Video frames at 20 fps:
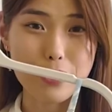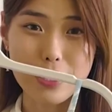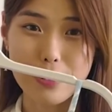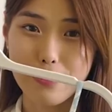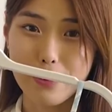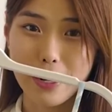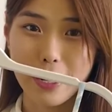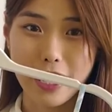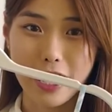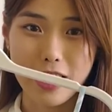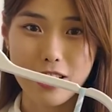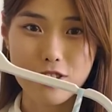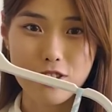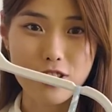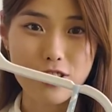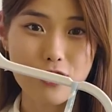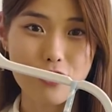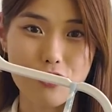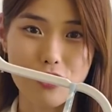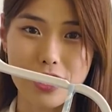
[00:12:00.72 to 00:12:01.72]
different
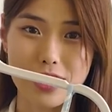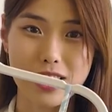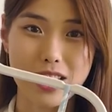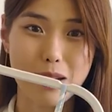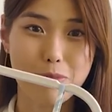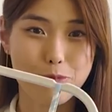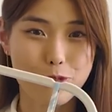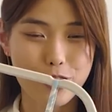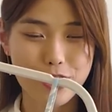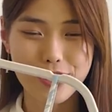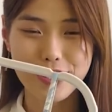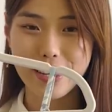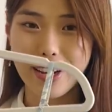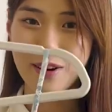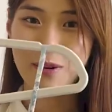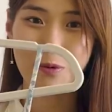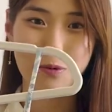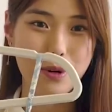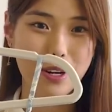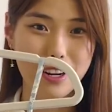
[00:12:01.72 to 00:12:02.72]
occasions, dress up, dress
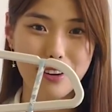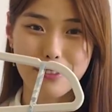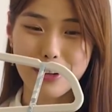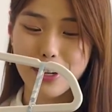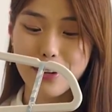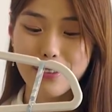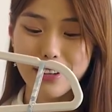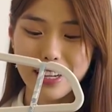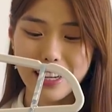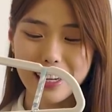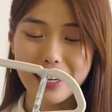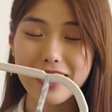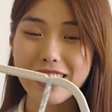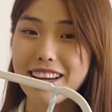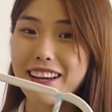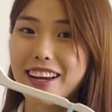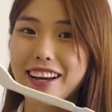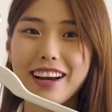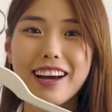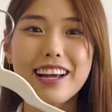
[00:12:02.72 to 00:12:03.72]
down, whatever you need,
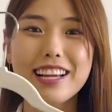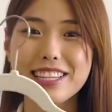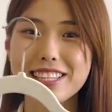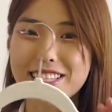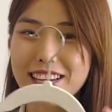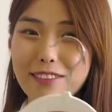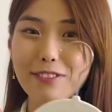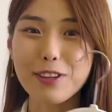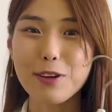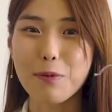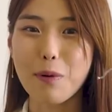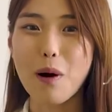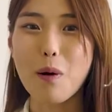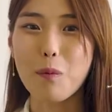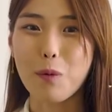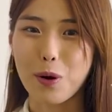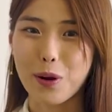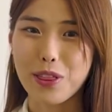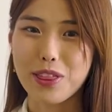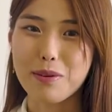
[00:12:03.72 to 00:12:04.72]
it's definitely well
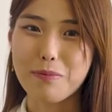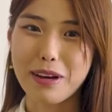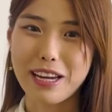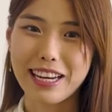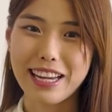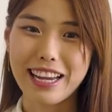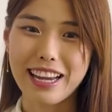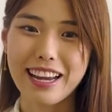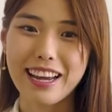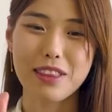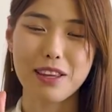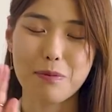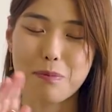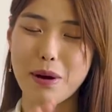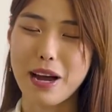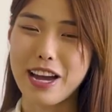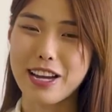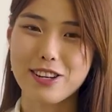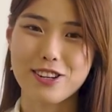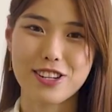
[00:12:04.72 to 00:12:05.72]
worth the money than
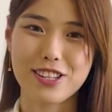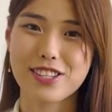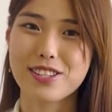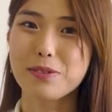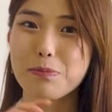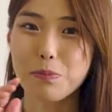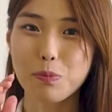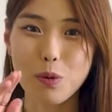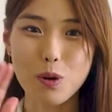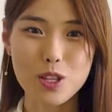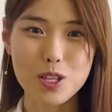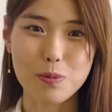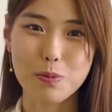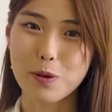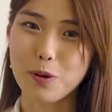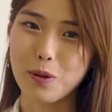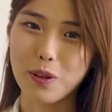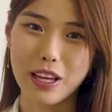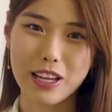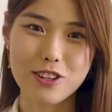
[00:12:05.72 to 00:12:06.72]
buying just
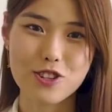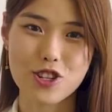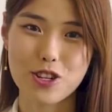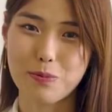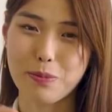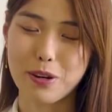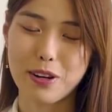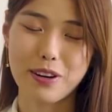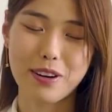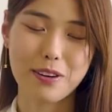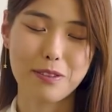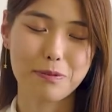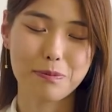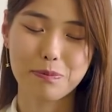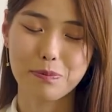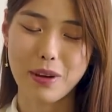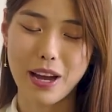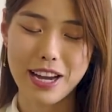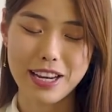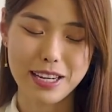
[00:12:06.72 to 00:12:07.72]
multiple like cheaper
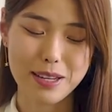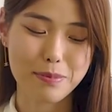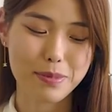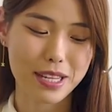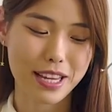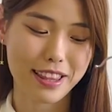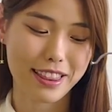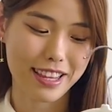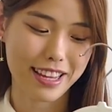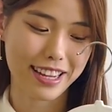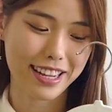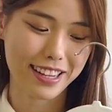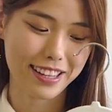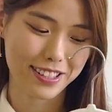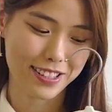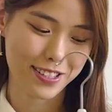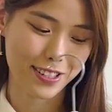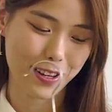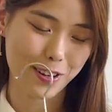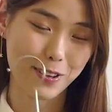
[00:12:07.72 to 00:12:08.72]
items, I think.
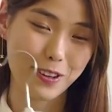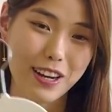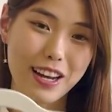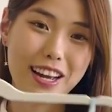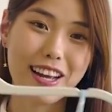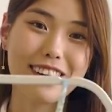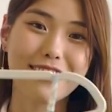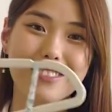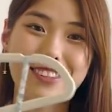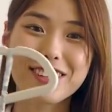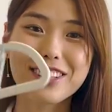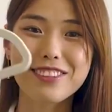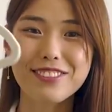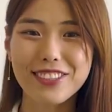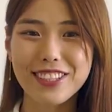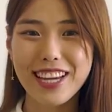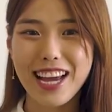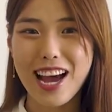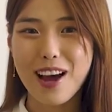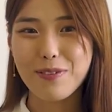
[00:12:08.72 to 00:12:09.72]
So really,
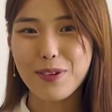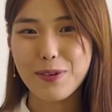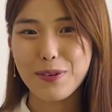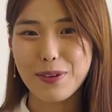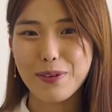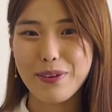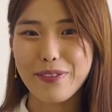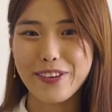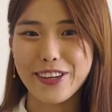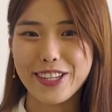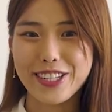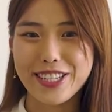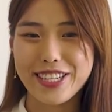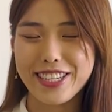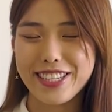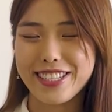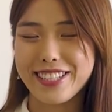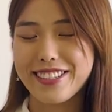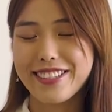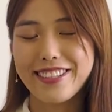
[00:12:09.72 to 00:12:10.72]
really happy with my
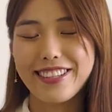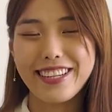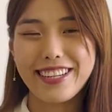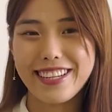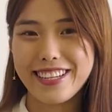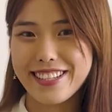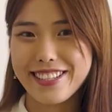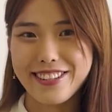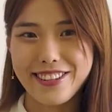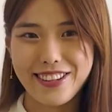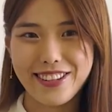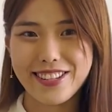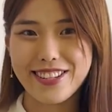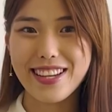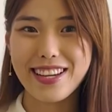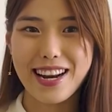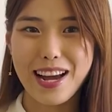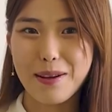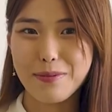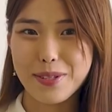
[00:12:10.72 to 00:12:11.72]
purchase. It is just
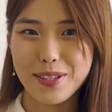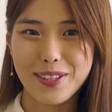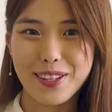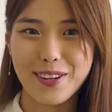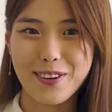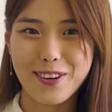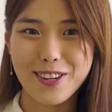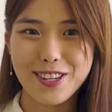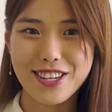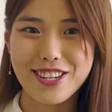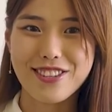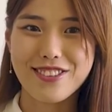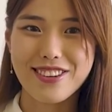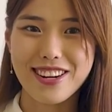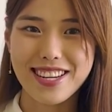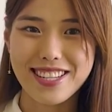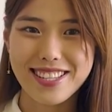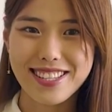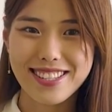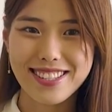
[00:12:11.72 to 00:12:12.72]
an absolutely gorgeous
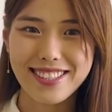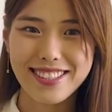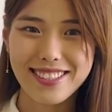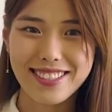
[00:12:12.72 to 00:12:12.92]
dress.